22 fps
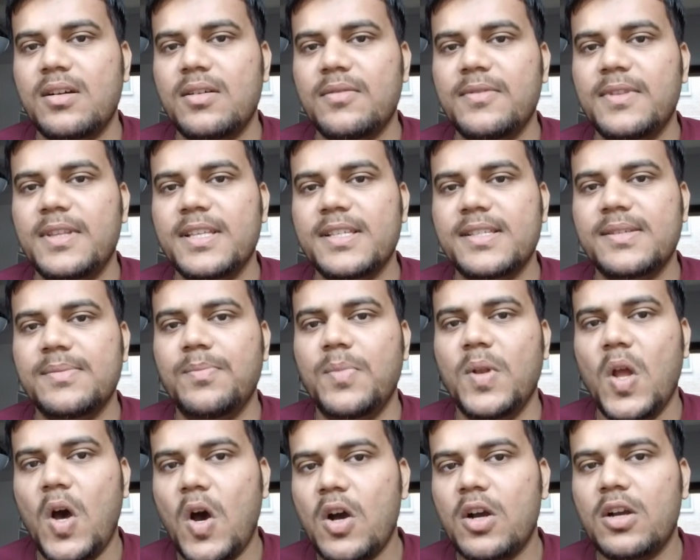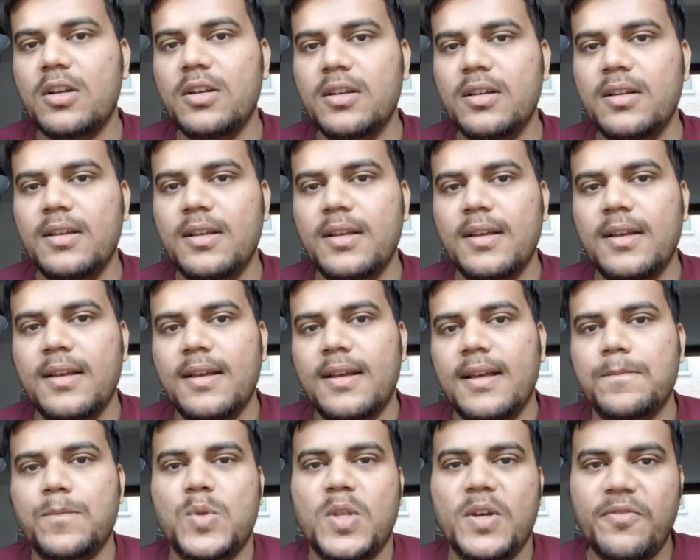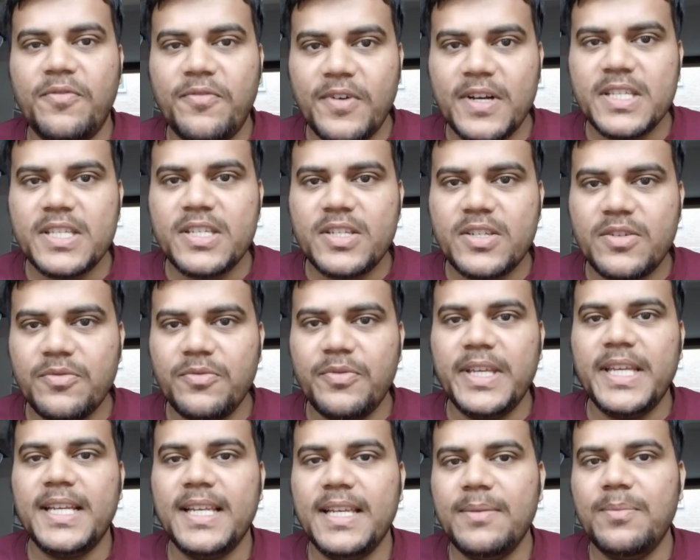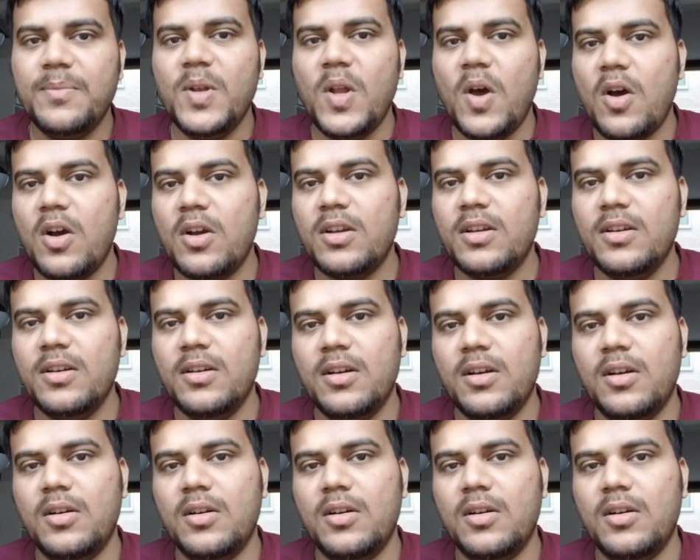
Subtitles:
of this blog, the first weekly blog.